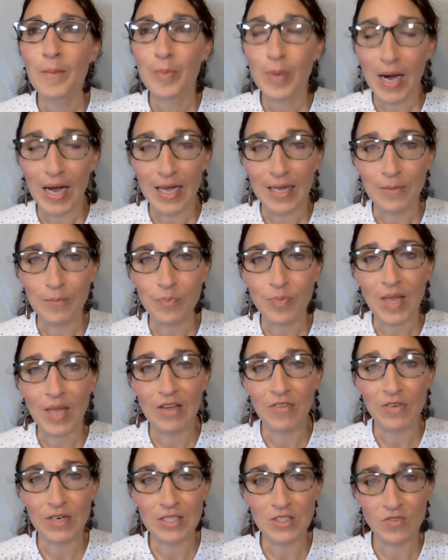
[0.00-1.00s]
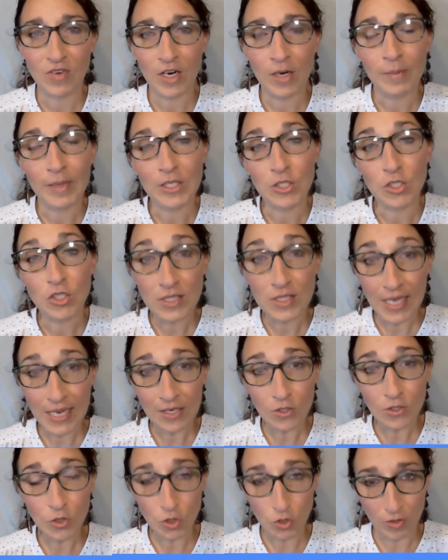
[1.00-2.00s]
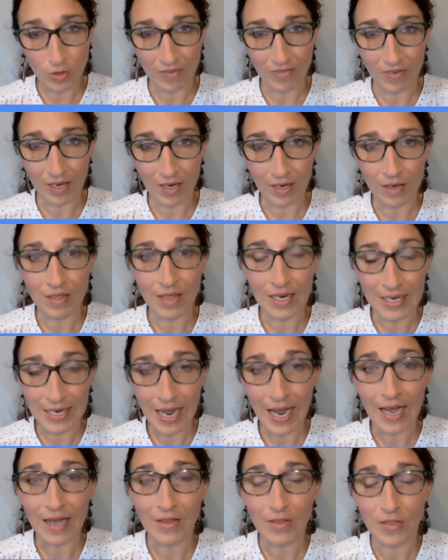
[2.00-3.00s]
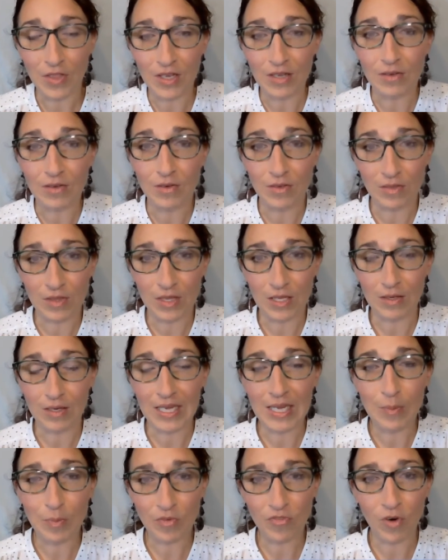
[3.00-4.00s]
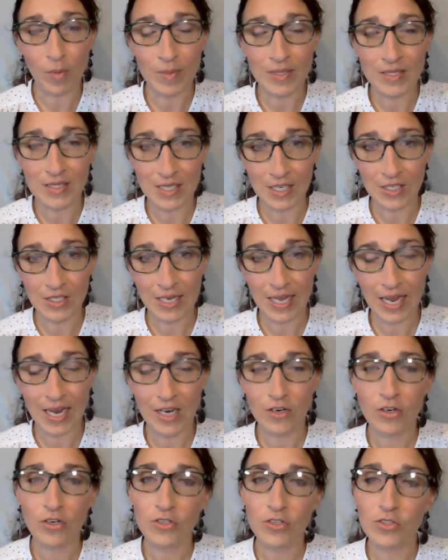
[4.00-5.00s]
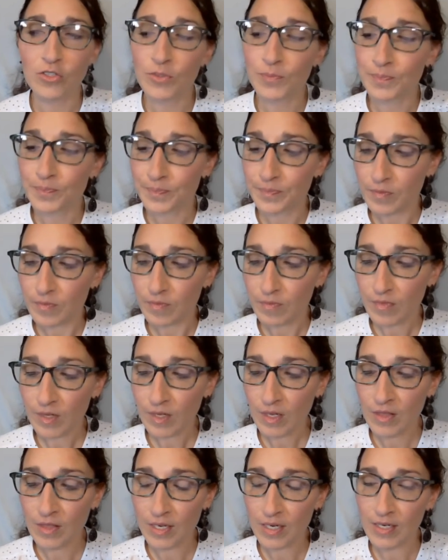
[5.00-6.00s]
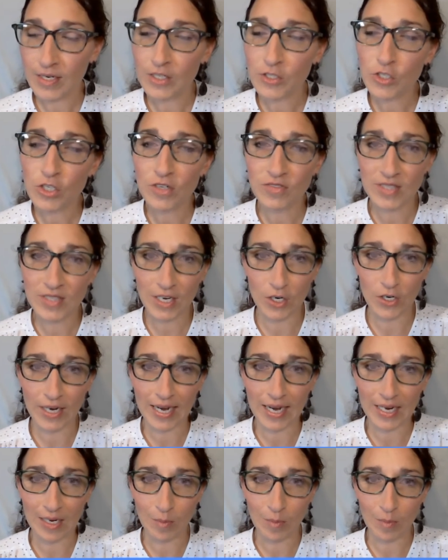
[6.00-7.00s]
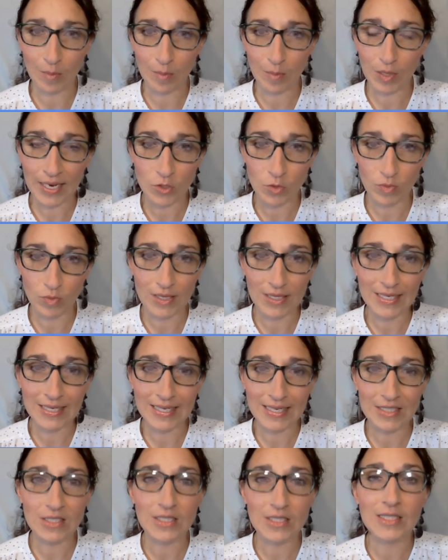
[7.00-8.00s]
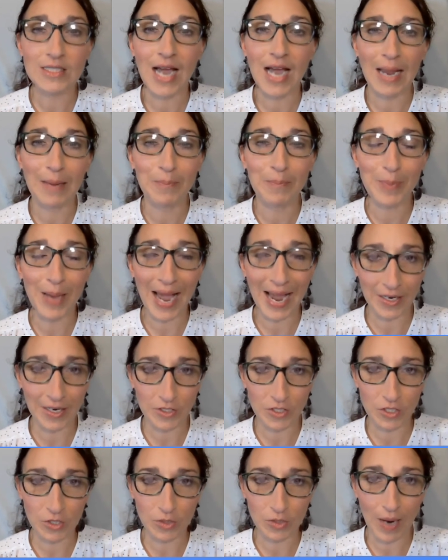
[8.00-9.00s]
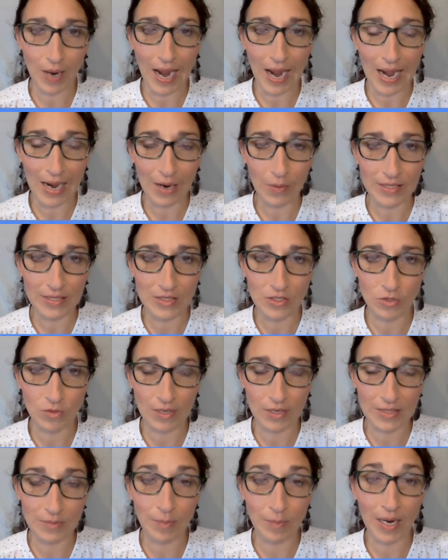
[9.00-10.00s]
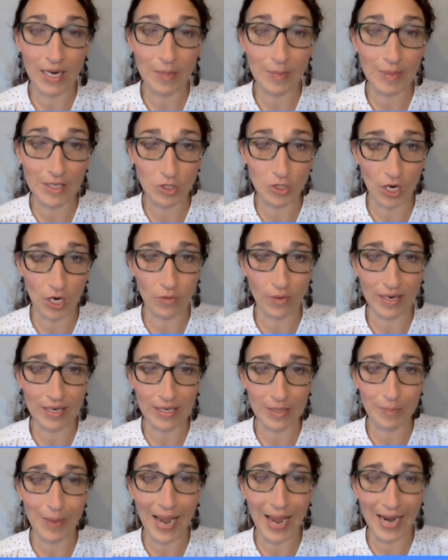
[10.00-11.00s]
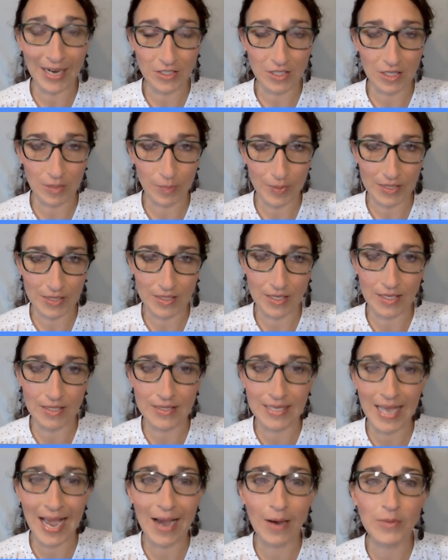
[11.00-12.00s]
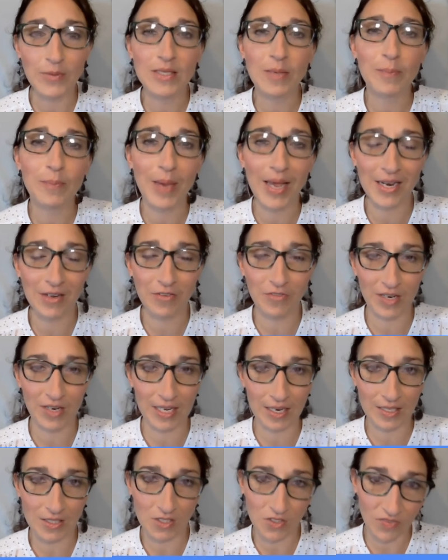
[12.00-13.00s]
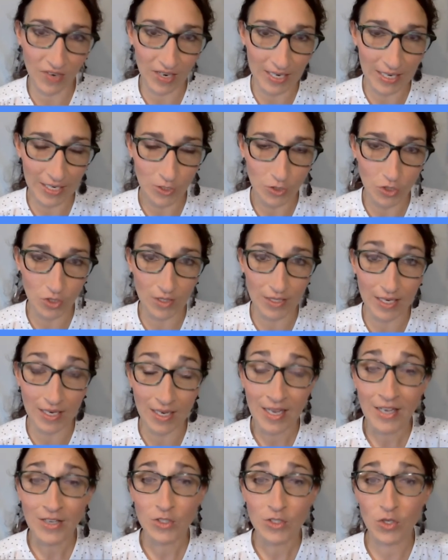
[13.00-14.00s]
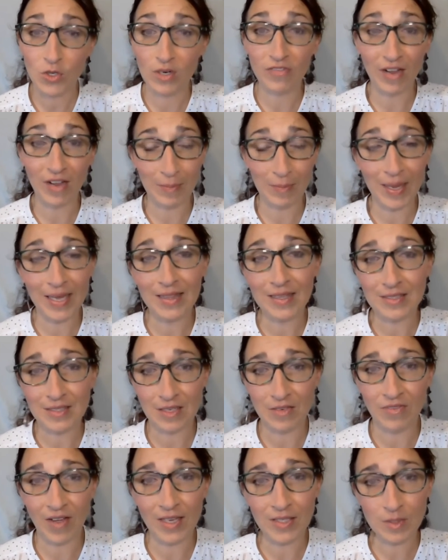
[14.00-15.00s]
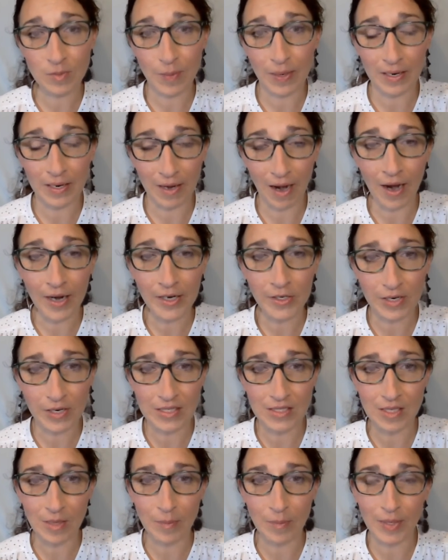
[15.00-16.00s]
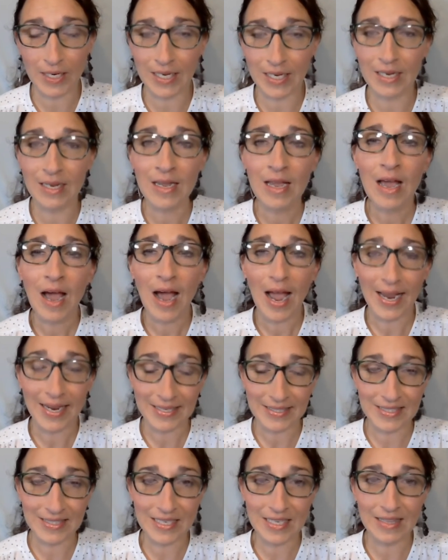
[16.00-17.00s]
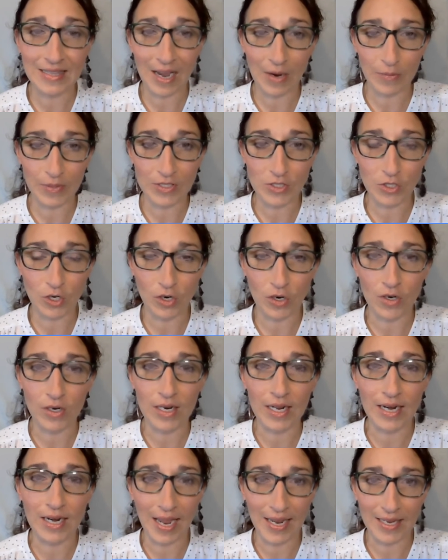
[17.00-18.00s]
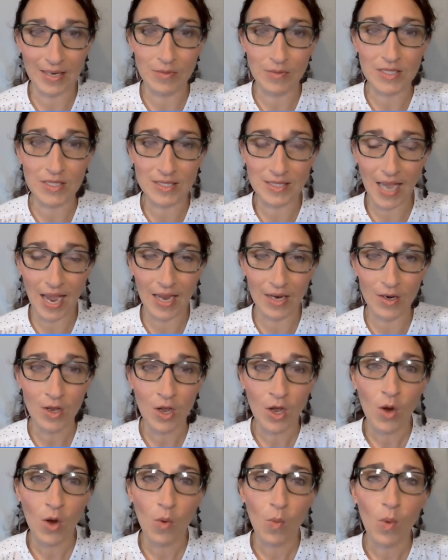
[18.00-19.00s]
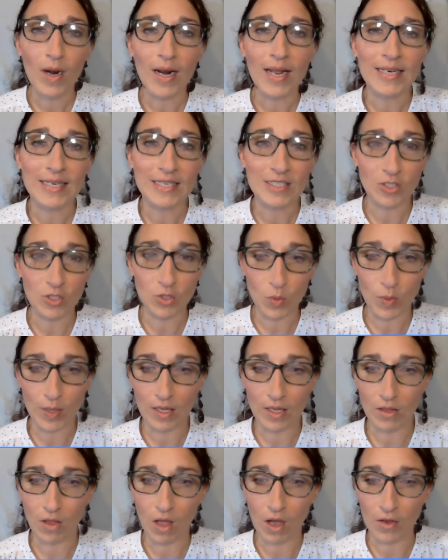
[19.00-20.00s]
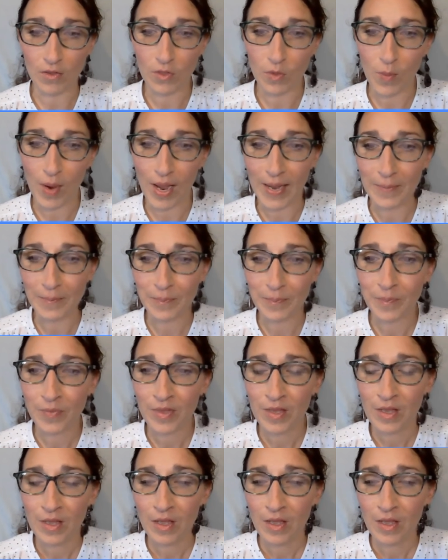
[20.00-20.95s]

but if it is very much sales driven then yeah the the key performance indicators the initiatives that are getting planned really need to tie back to how is is money being generated back to the business how is it benefiting us financially so that if i make this investment in hiring somebody i can see that return and i can decide what I need to tweak along the way.